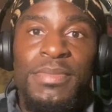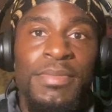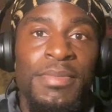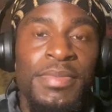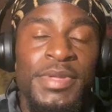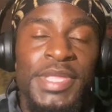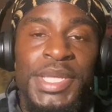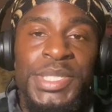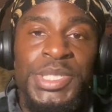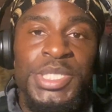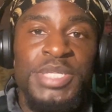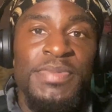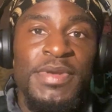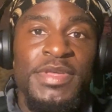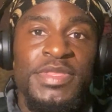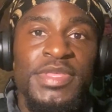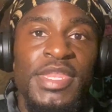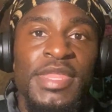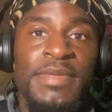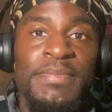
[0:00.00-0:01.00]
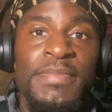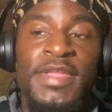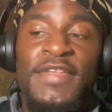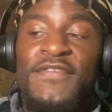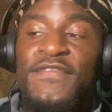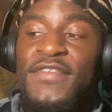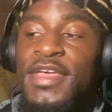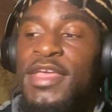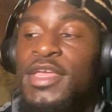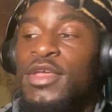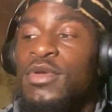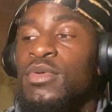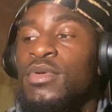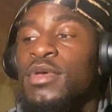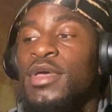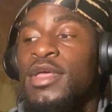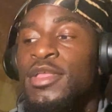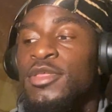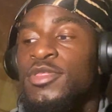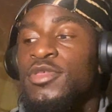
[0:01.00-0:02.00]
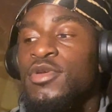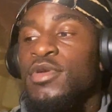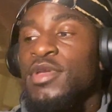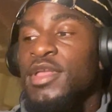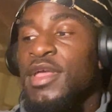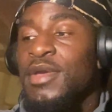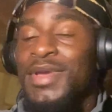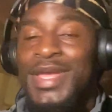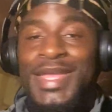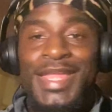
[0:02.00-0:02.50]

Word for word: but they just basically benefiting in a certain area.